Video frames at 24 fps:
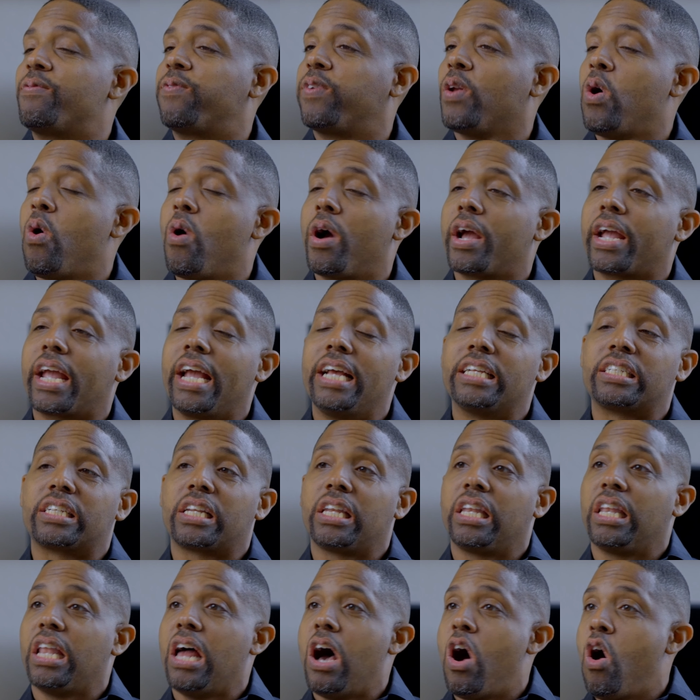flowing as
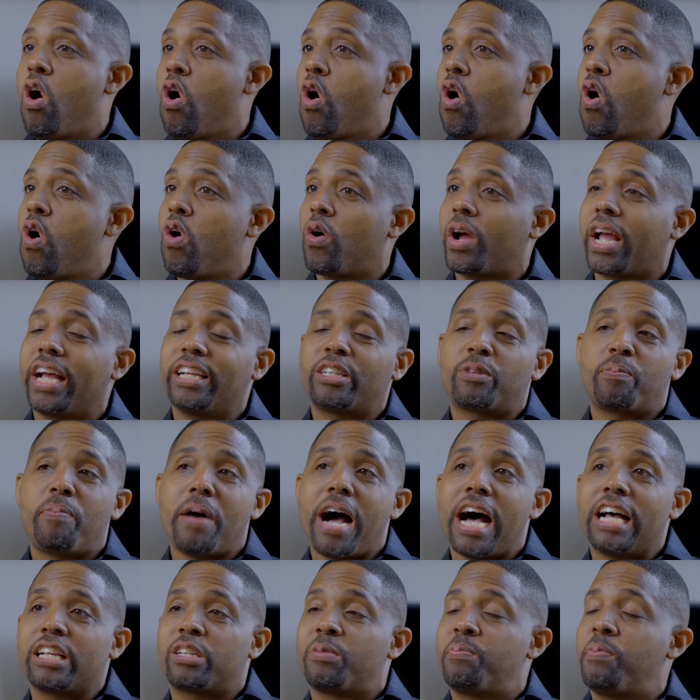long as
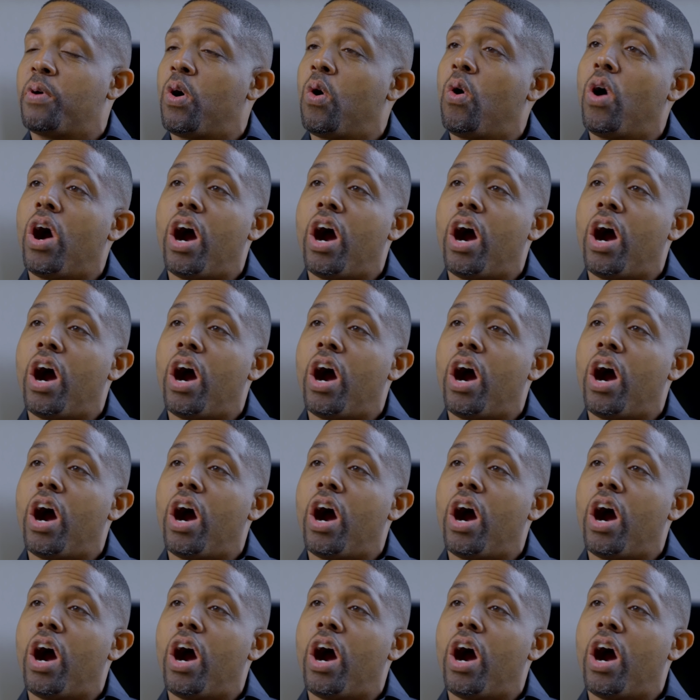possible,